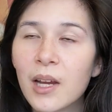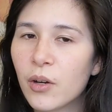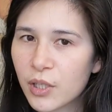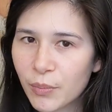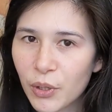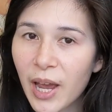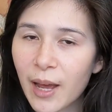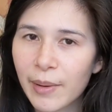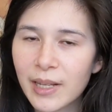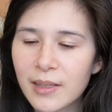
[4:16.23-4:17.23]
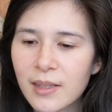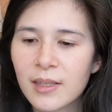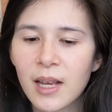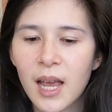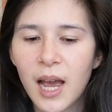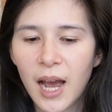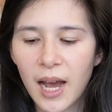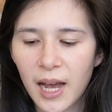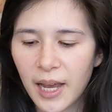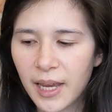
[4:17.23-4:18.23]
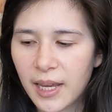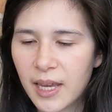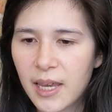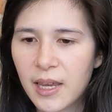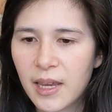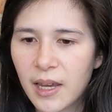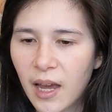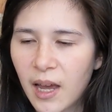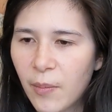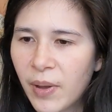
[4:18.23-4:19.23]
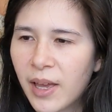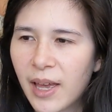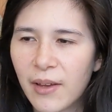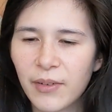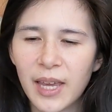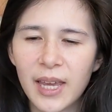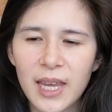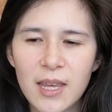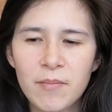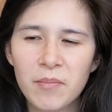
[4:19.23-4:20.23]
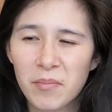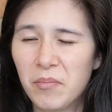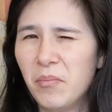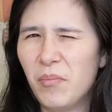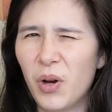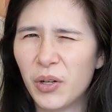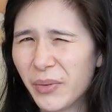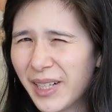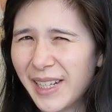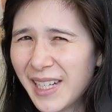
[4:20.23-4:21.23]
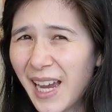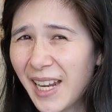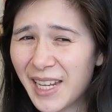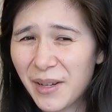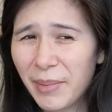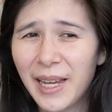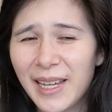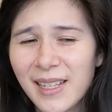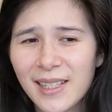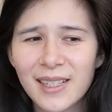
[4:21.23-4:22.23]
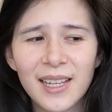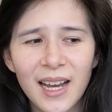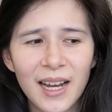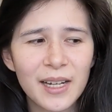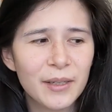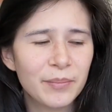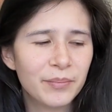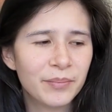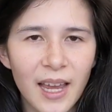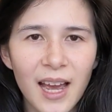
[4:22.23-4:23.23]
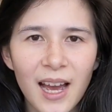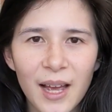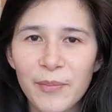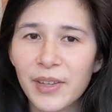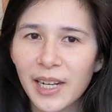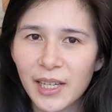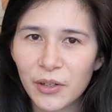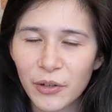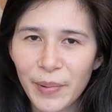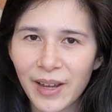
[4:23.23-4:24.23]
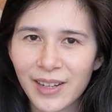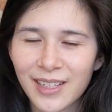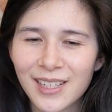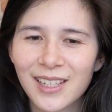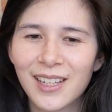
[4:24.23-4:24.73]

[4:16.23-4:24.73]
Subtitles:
got some new habits. I have a moderately tidier place. Yeah, I'm feeling good about it.